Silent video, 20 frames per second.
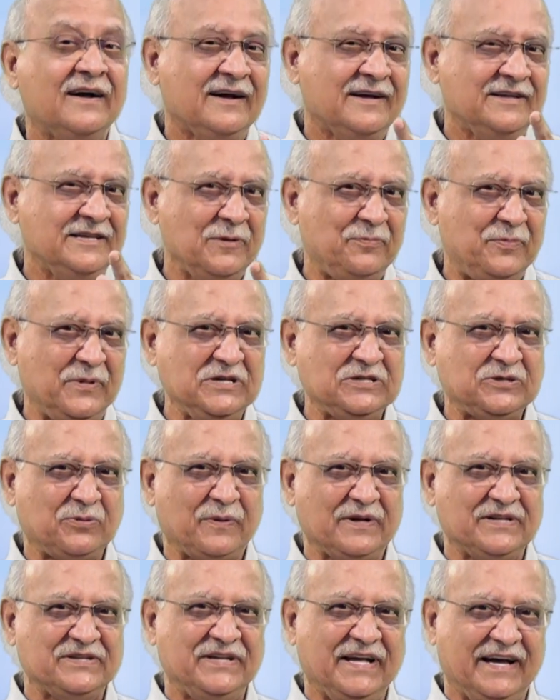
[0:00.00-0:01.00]
The
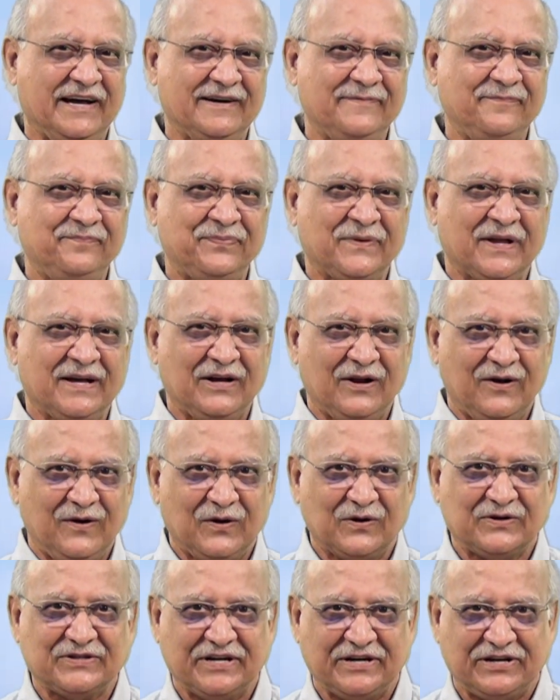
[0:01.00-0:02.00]
principal there
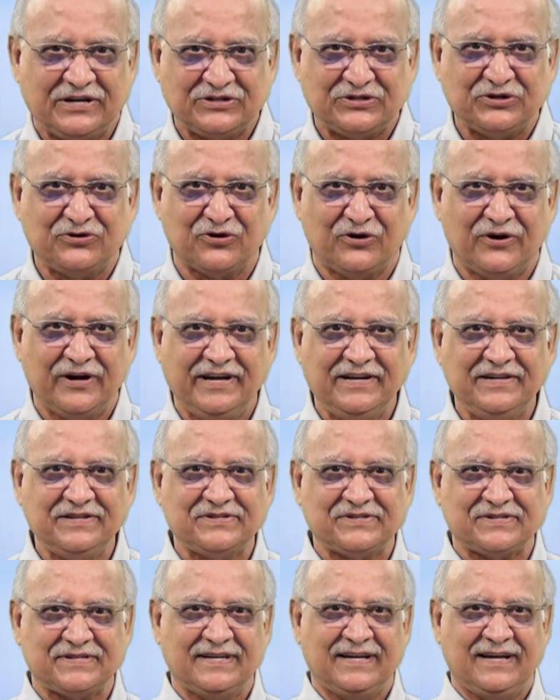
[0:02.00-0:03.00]
looks at his
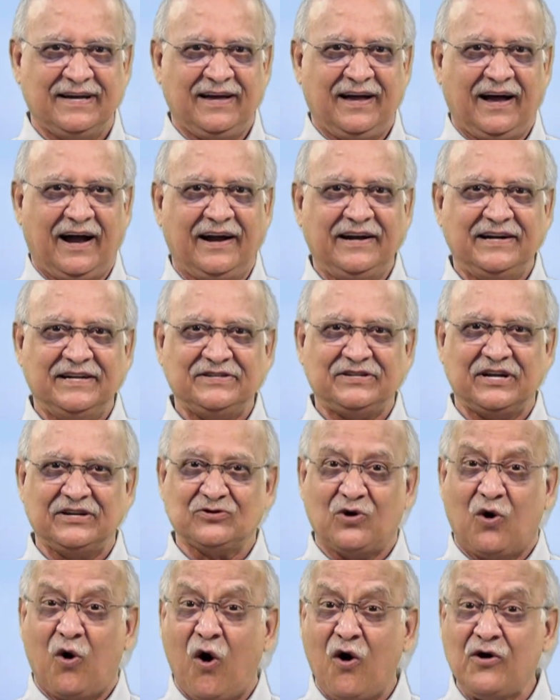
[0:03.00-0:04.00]
drawings and he says,
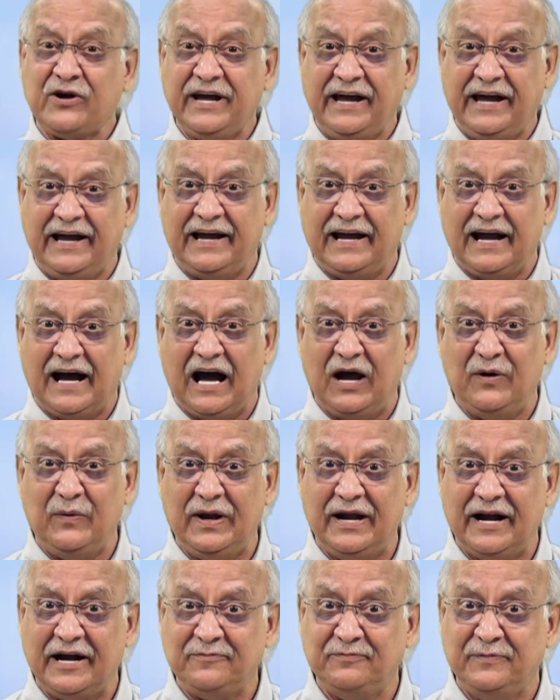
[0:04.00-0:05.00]
okay, I will
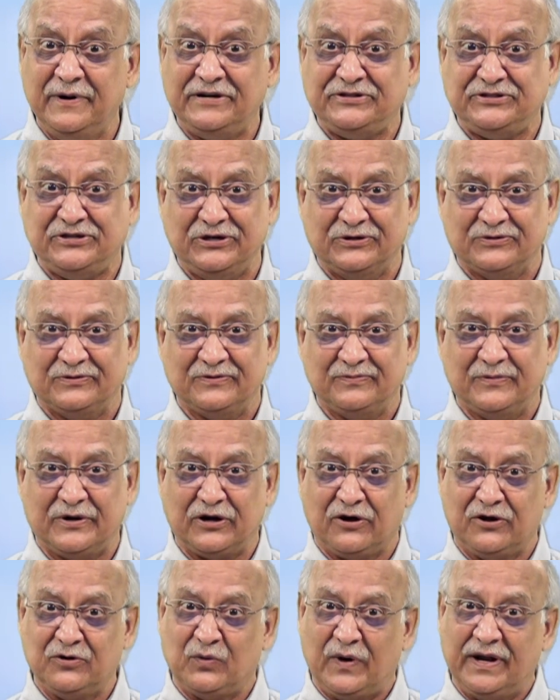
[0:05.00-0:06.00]
admit you, but
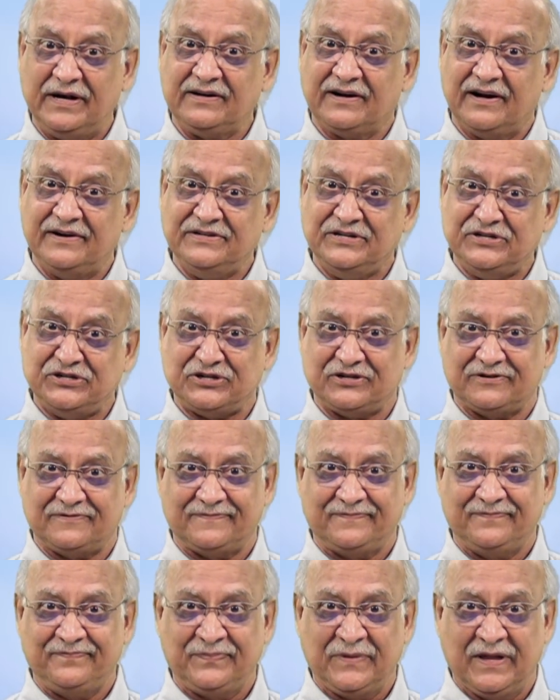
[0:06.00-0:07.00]
on one condition.
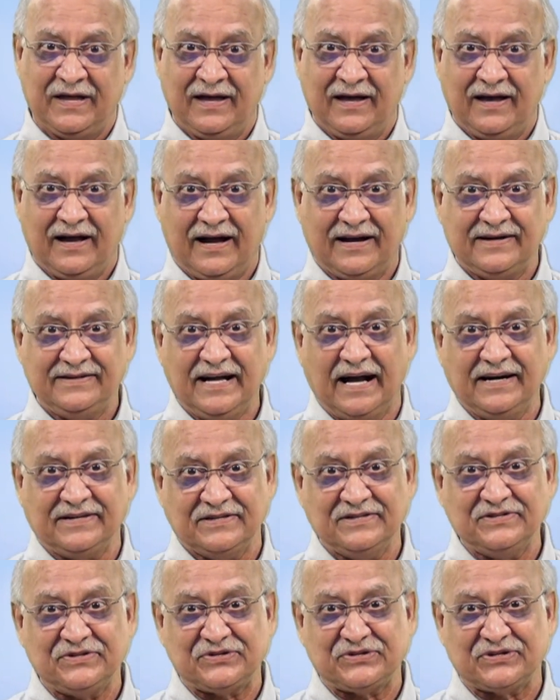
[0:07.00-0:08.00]
And that
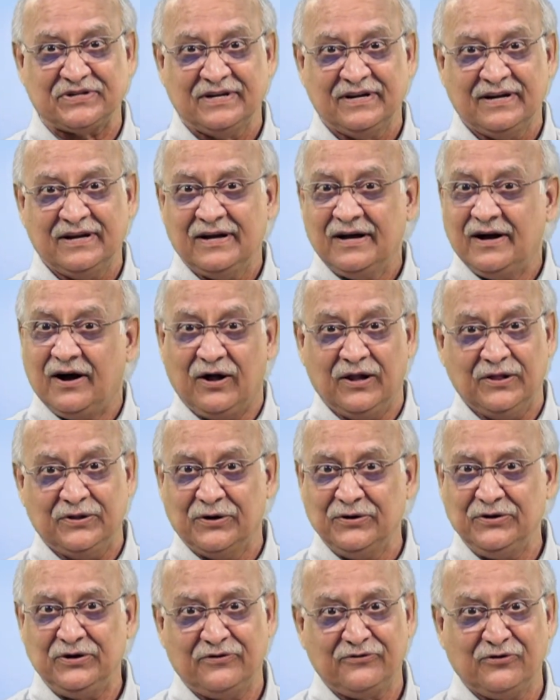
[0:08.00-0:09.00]
is, although
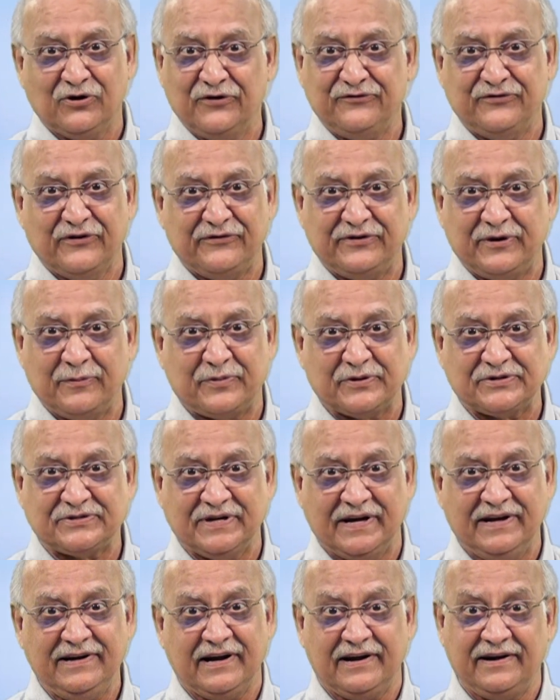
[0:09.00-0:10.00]
you have got
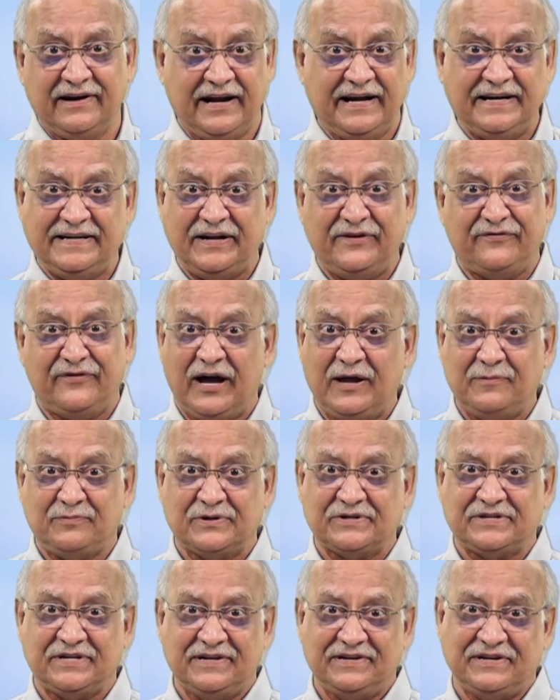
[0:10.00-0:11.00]
50% and
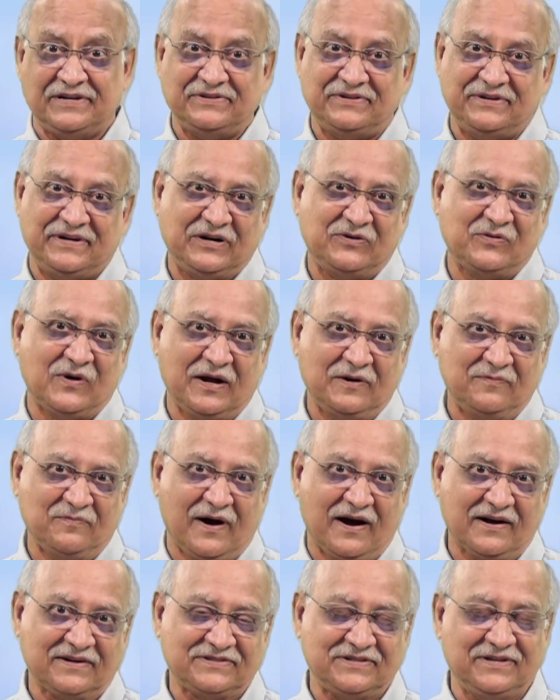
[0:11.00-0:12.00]
85% is the required
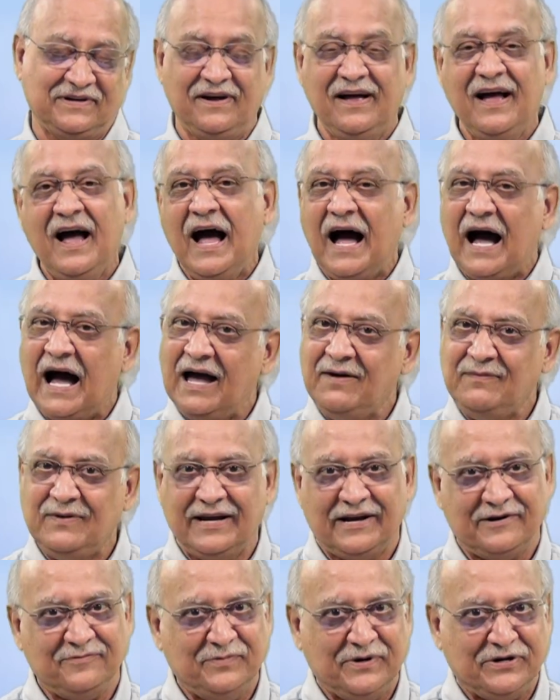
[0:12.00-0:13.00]
marks here, I will
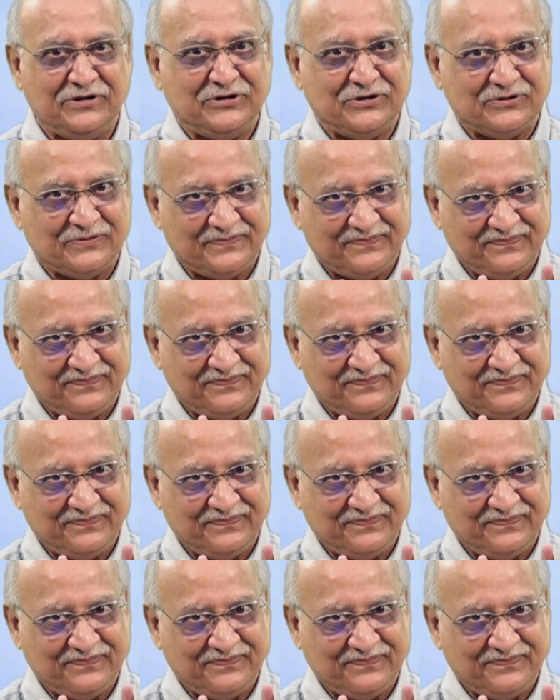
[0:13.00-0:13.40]
admit you.